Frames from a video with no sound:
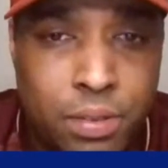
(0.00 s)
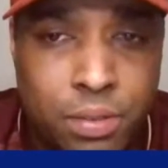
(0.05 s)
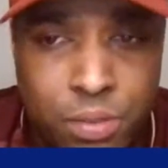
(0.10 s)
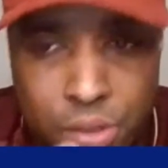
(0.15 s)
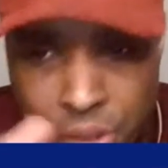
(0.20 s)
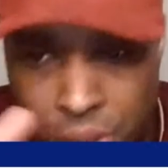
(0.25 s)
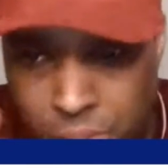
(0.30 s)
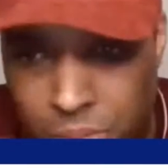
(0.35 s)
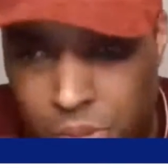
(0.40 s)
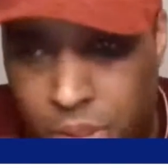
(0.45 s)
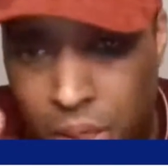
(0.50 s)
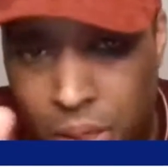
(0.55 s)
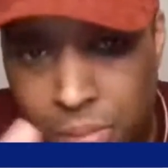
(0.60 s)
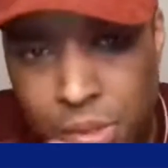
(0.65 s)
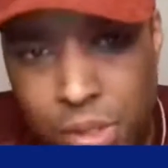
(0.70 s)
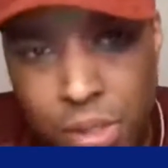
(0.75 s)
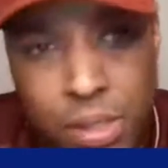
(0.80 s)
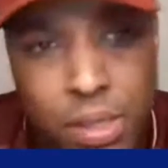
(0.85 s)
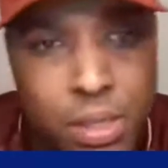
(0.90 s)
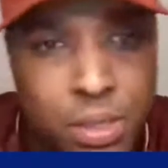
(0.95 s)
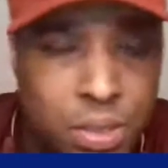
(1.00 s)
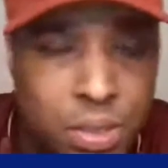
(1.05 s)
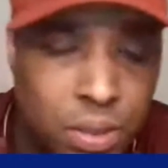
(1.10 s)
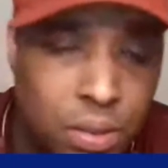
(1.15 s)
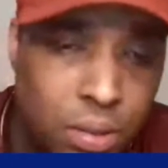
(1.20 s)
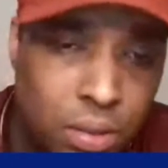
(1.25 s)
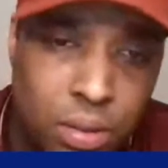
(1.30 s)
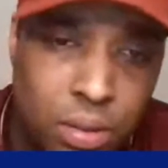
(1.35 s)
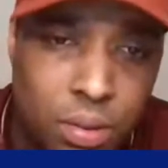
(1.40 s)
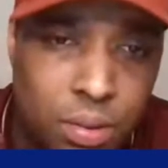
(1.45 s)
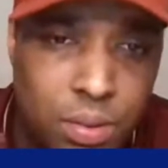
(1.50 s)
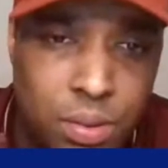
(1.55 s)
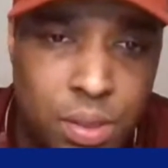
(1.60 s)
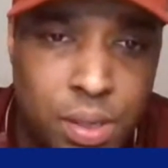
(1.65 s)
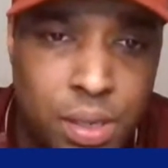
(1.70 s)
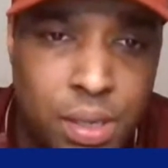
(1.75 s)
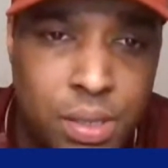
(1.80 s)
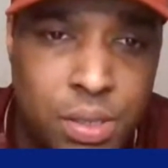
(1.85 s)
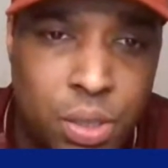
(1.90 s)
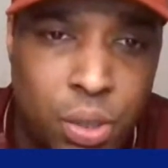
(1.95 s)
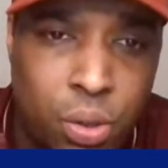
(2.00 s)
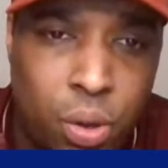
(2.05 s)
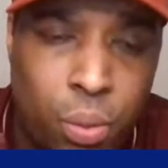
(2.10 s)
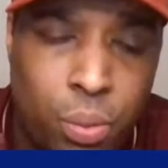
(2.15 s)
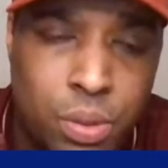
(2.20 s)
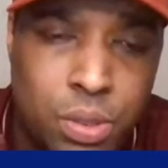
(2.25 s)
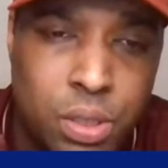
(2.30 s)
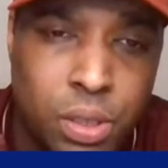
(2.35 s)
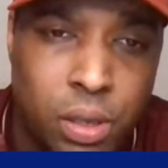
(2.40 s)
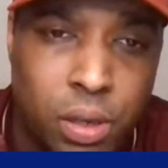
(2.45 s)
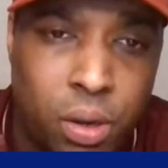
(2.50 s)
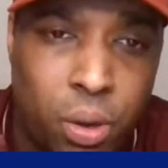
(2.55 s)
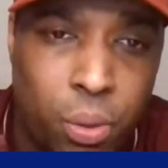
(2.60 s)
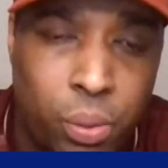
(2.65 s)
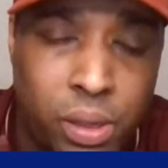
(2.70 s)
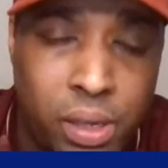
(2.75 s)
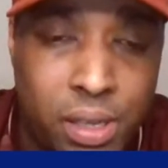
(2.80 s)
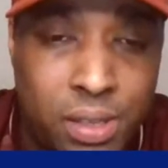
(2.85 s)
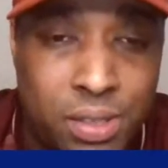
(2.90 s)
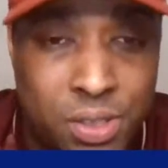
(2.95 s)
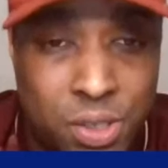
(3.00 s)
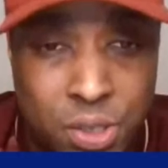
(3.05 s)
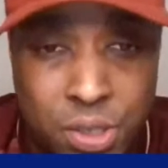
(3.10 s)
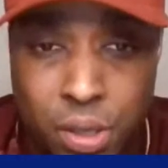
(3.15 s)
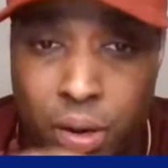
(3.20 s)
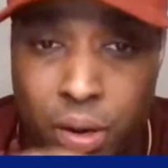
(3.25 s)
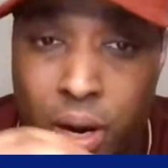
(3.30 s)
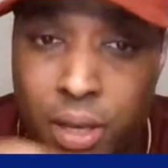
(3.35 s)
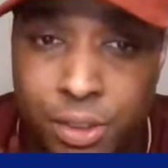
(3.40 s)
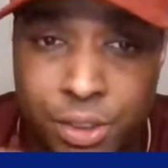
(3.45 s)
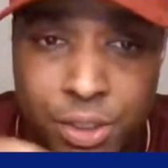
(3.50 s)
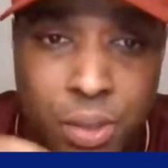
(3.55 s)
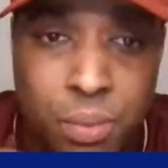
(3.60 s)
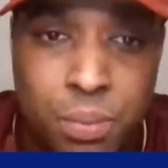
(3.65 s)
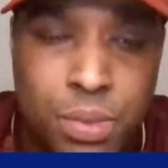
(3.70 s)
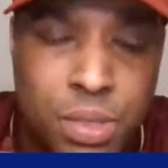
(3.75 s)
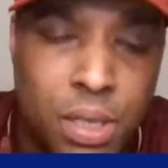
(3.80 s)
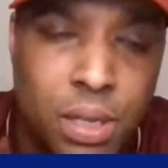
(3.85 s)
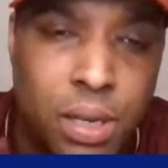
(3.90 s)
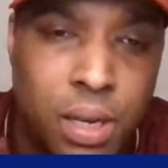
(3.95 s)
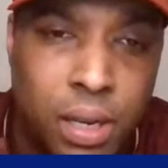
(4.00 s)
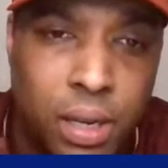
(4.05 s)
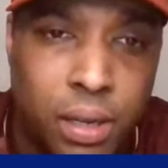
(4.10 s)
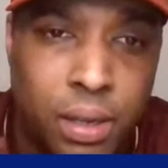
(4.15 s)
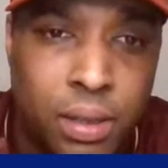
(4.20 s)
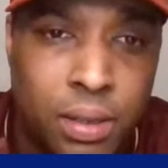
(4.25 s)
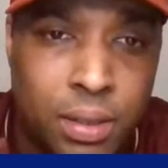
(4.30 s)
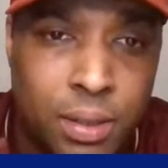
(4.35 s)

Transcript: Sometimes you need to go into the lower league because there are gems in there.